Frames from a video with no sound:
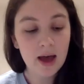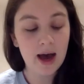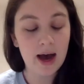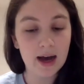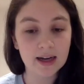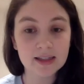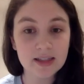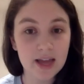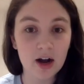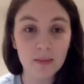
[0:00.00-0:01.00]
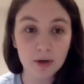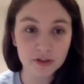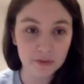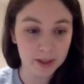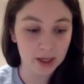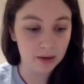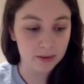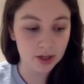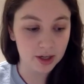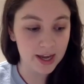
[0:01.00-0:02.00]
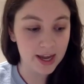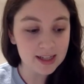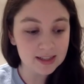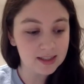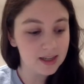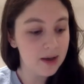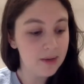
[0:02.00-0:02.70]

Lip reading: because they are most familiar with your case.